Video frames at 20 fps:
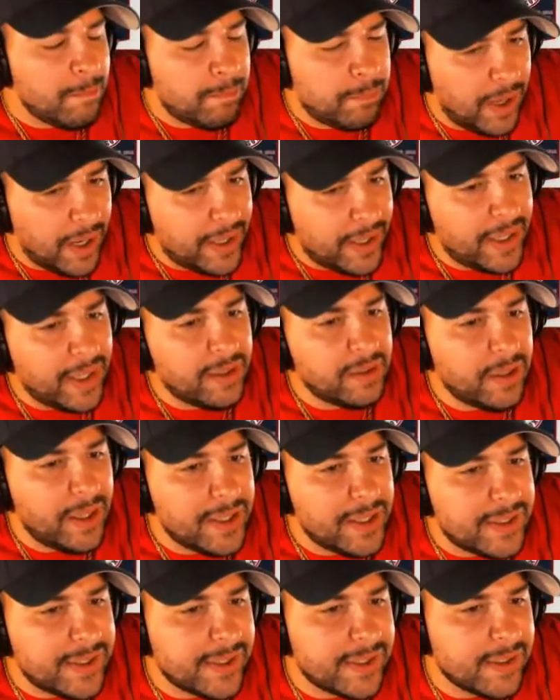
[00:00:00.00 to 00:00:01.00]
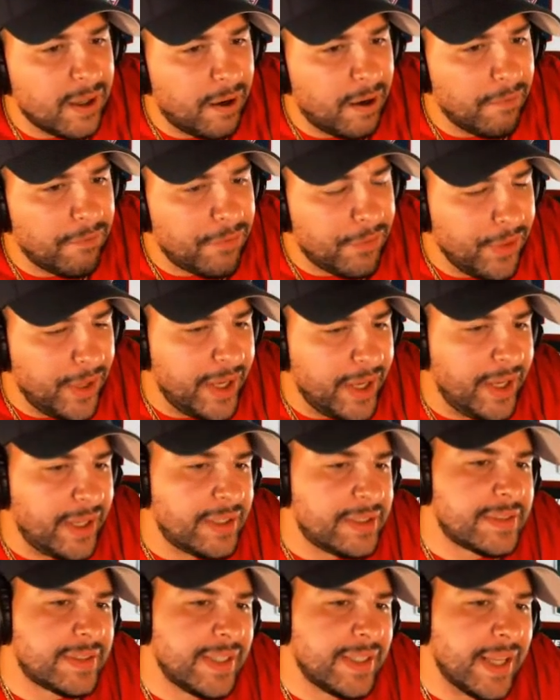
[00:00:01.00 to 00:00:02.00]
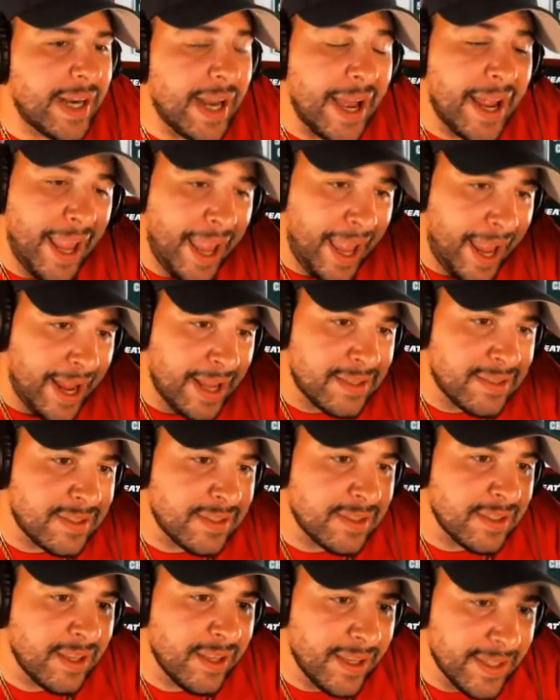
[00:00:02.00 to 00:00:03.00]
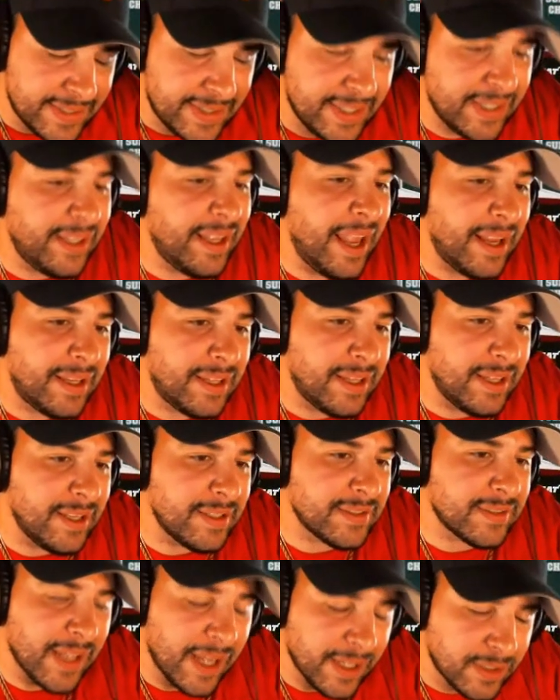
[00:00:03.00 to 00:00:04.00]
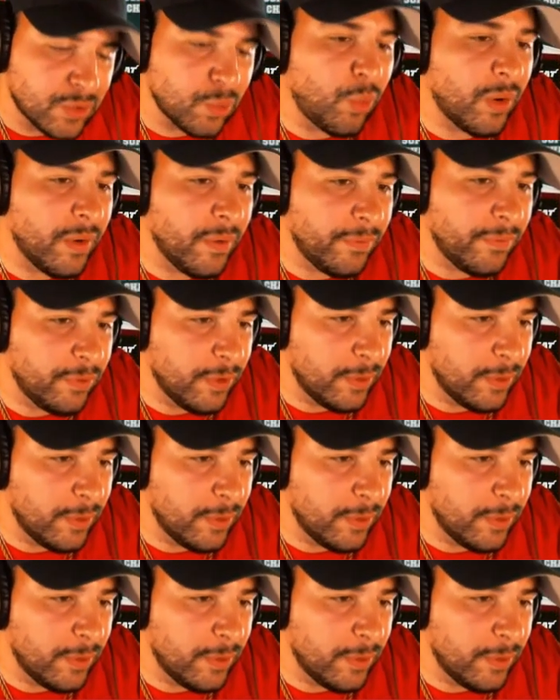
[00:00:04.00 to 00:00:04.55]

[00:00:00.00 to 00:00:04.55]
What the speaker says: bucket list of things that I hate is the Yankees. That's one of